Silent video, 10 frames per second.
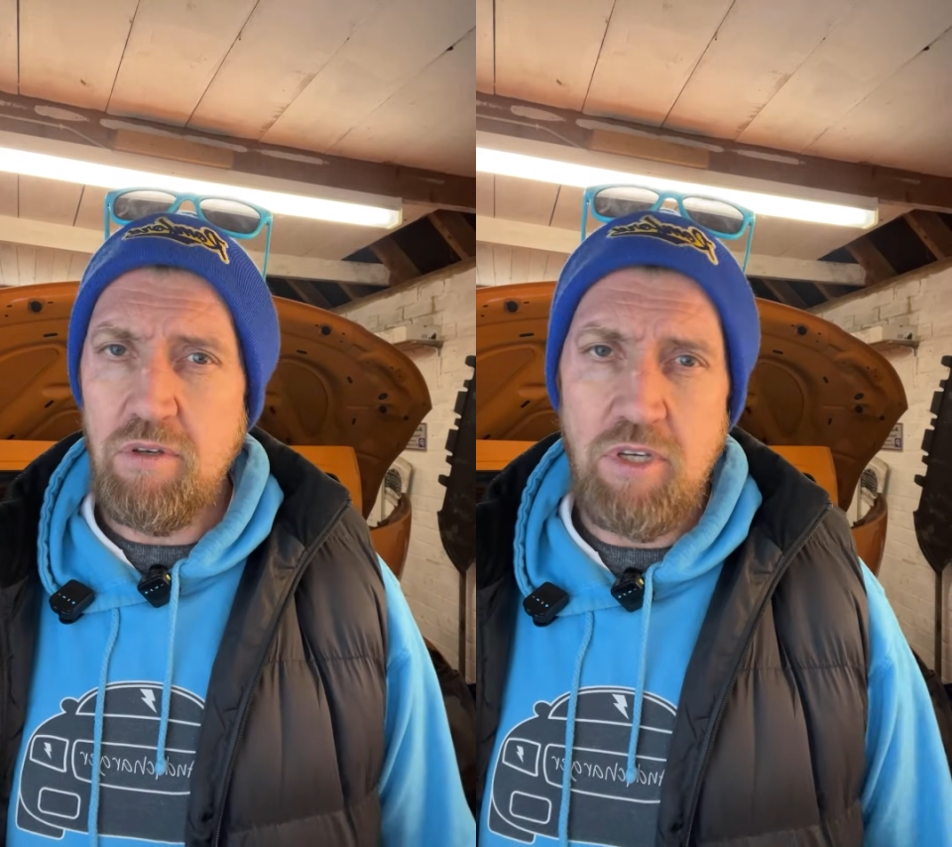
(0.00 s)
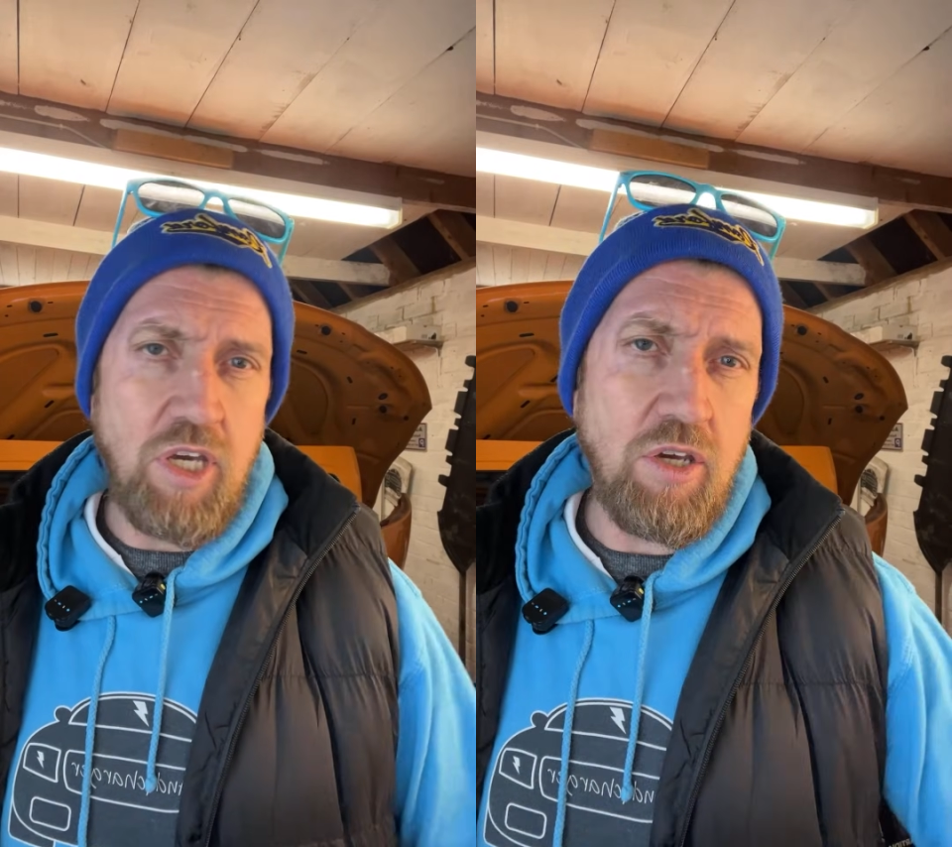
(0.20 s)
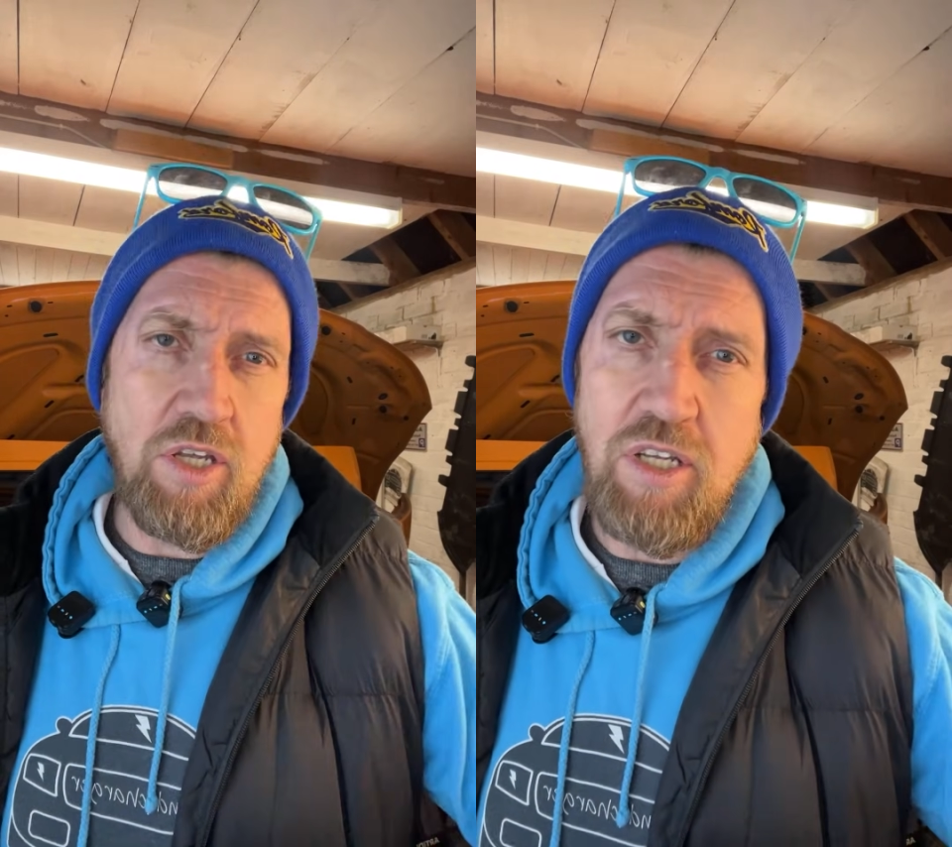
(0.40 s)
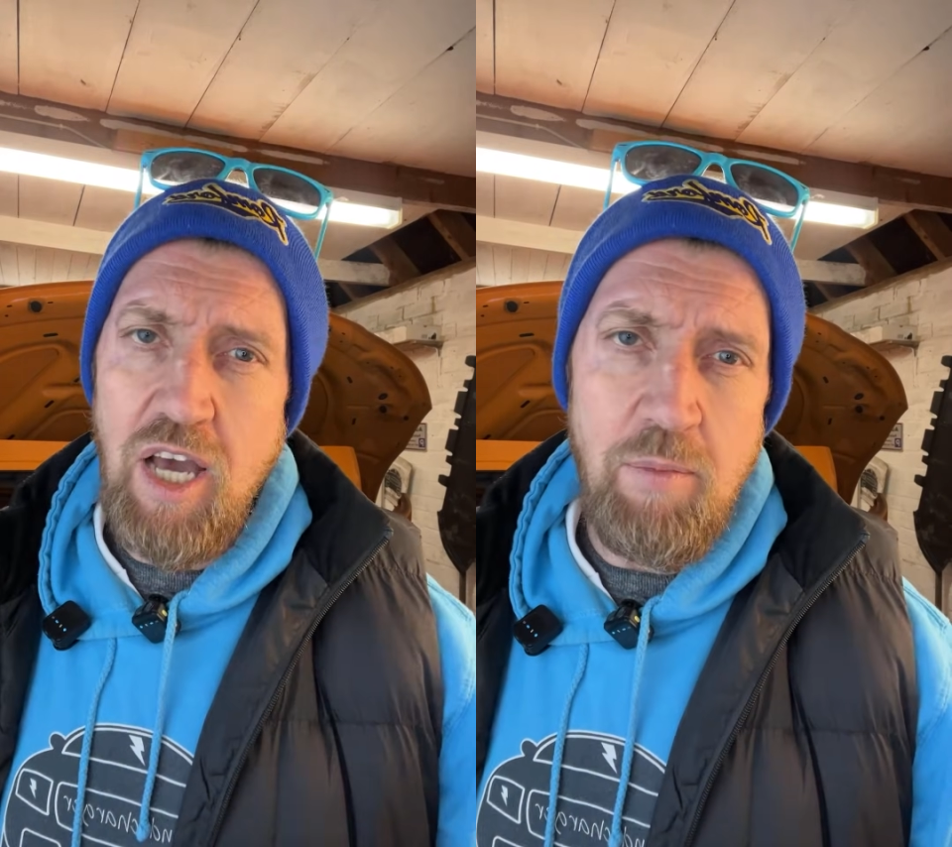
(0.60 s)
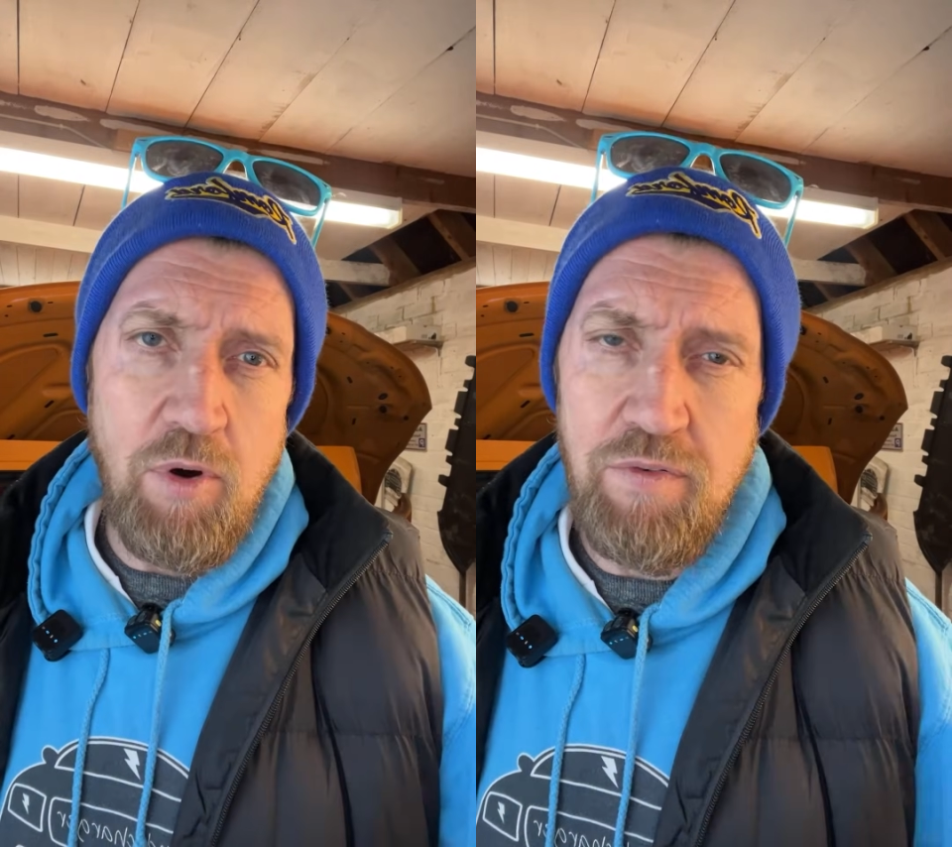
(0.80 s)
you can
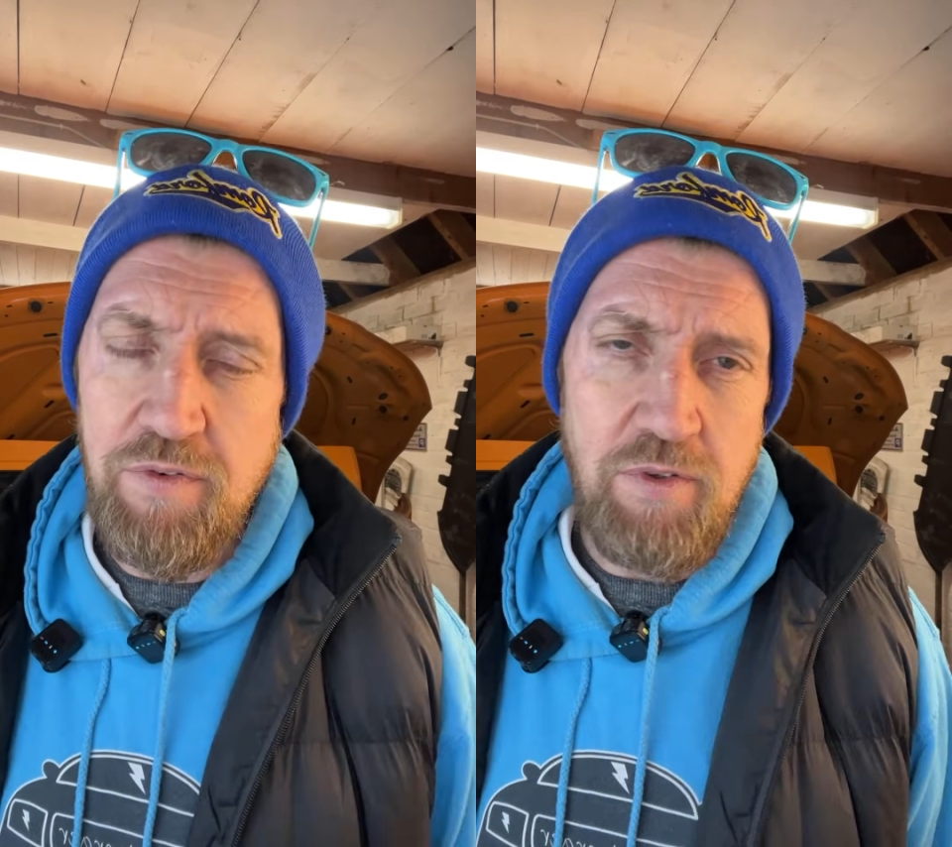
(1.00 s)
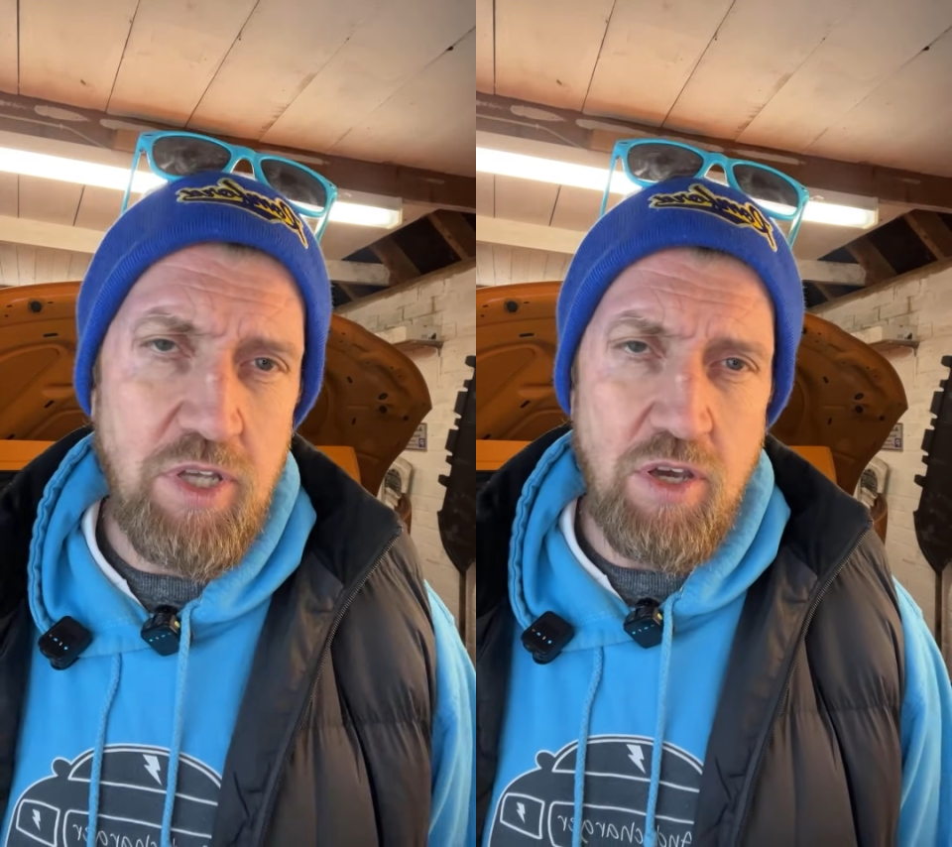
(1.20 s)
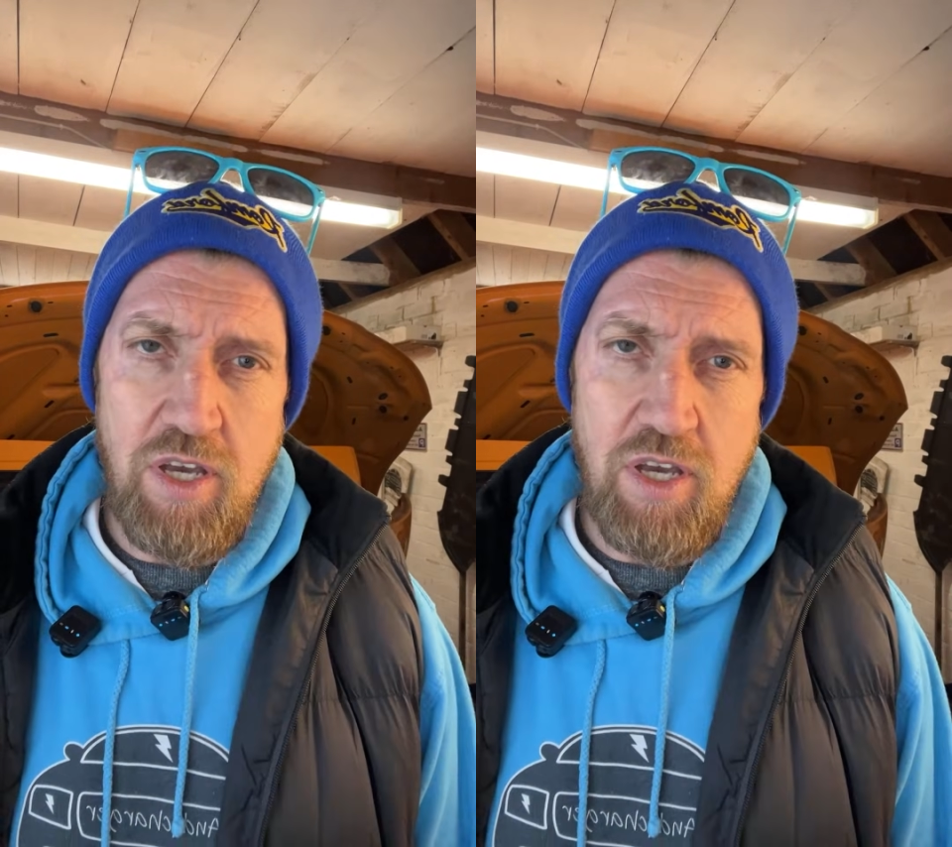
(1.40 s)
come off the